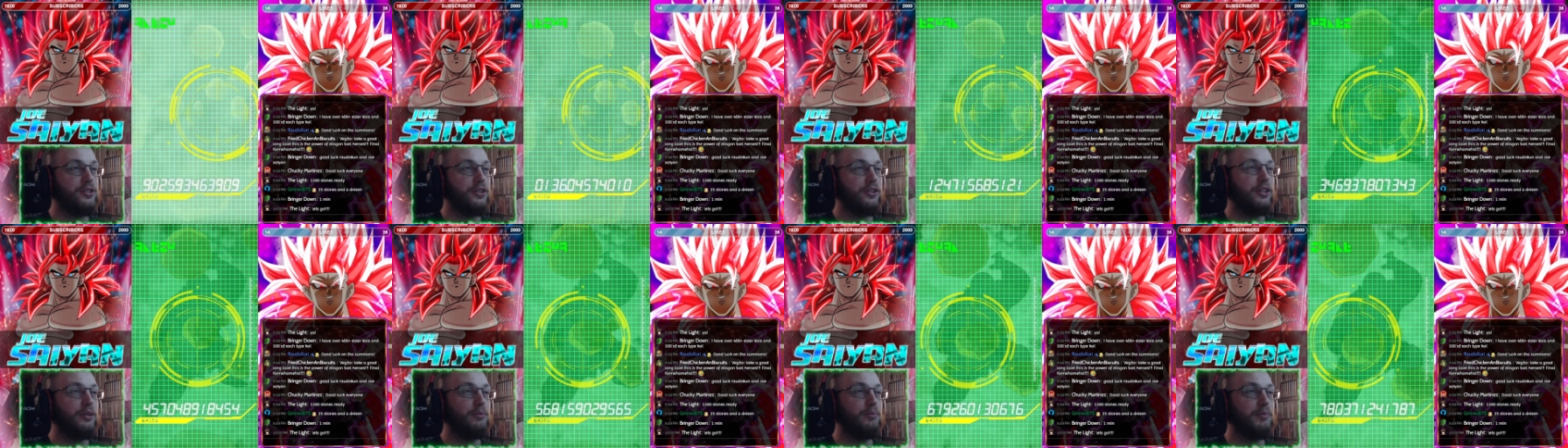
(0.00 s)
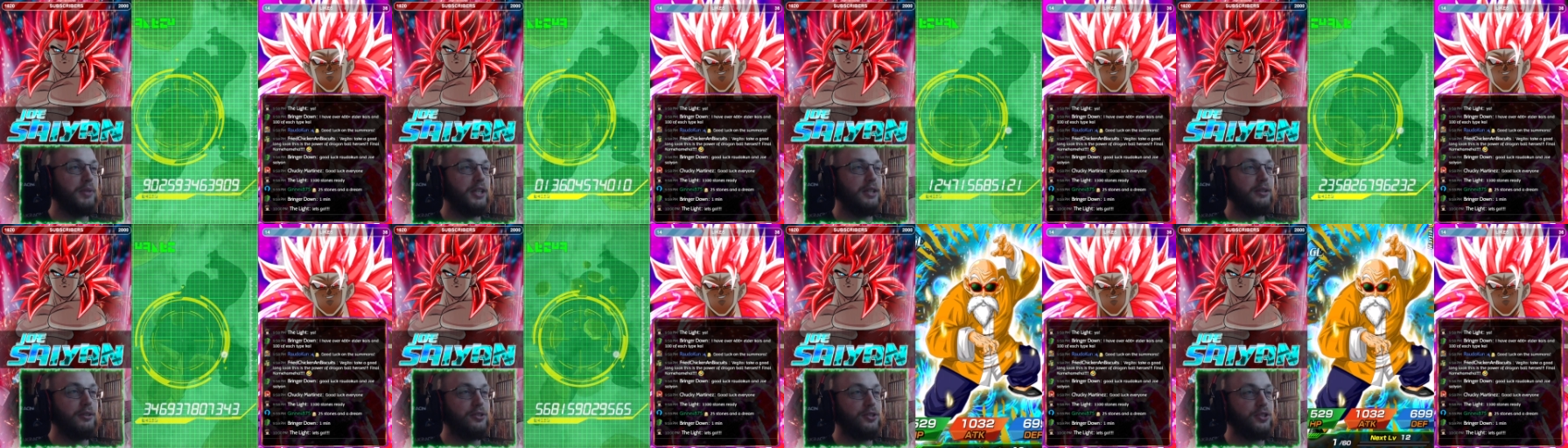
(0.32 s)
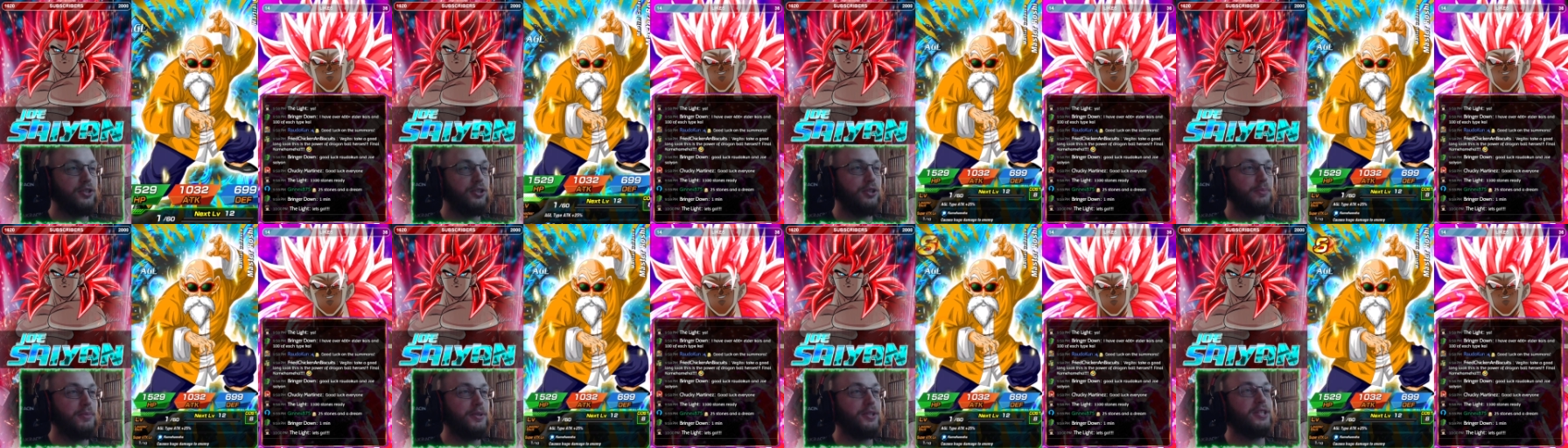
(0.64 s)
unit being
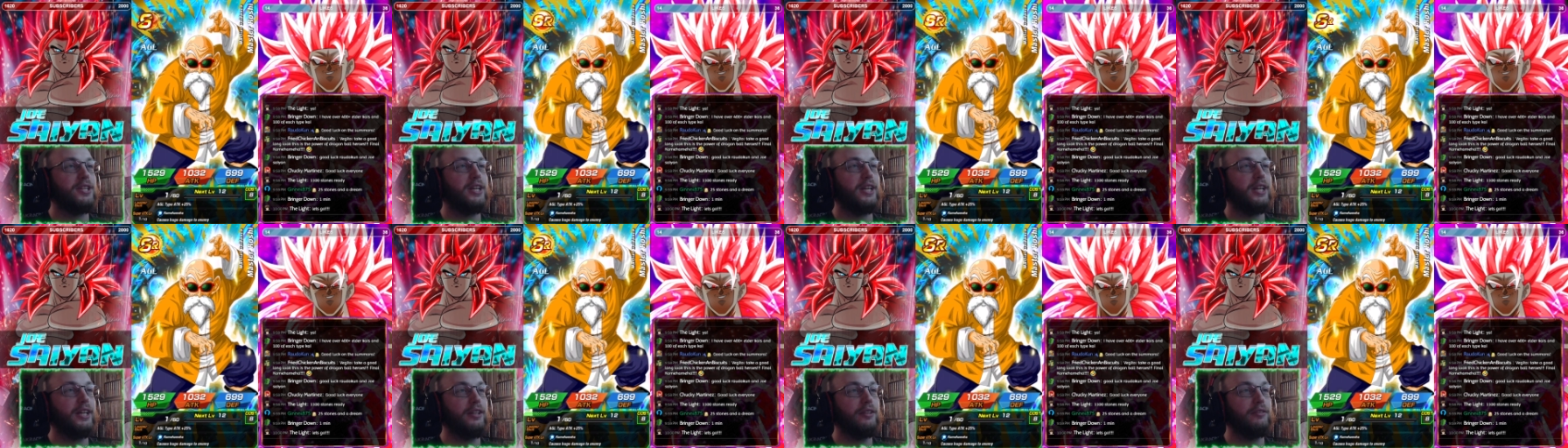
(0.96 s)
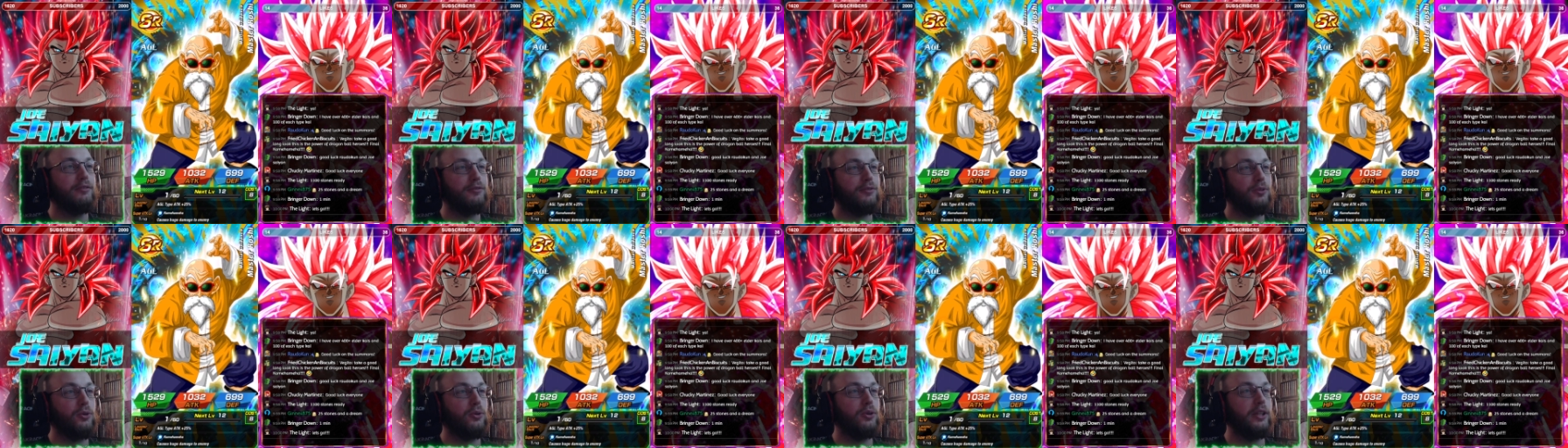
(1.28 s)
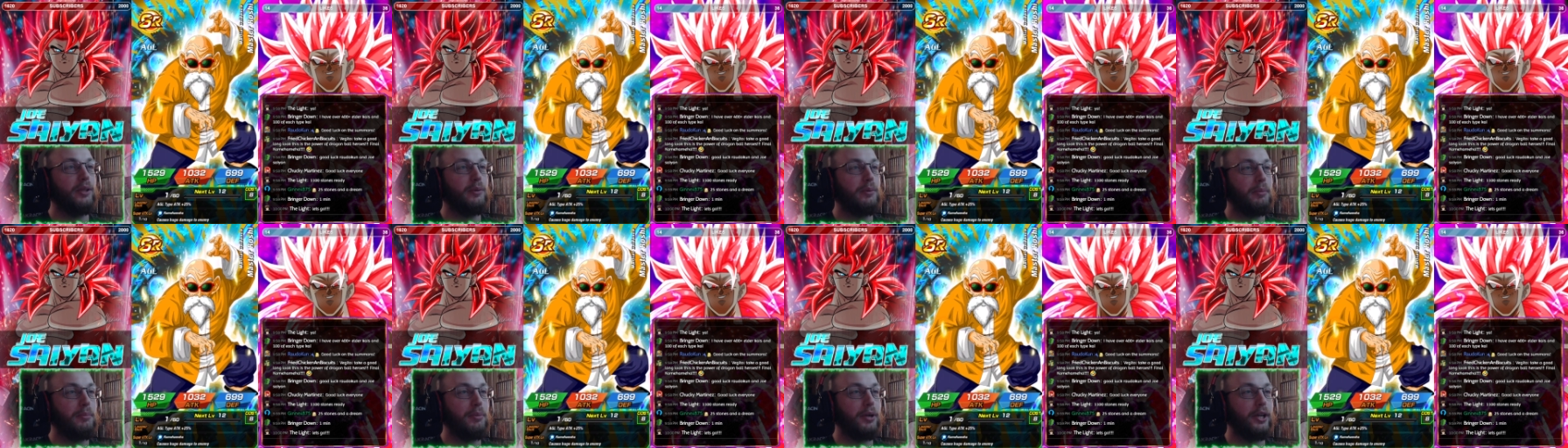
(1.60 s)
Super Saiyan 4
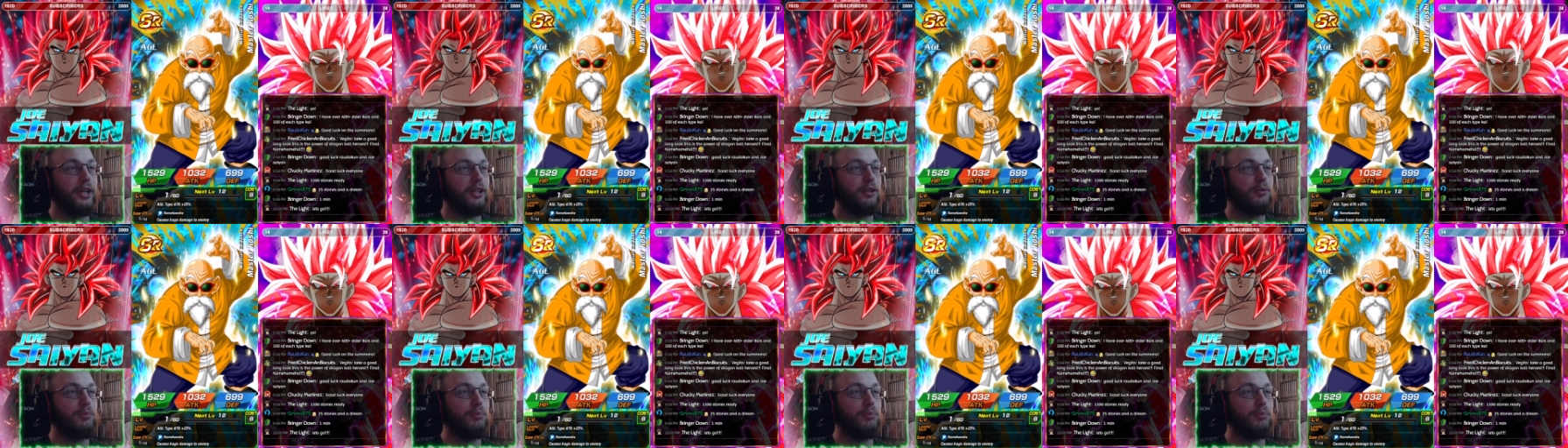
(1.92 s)
Limit Breaker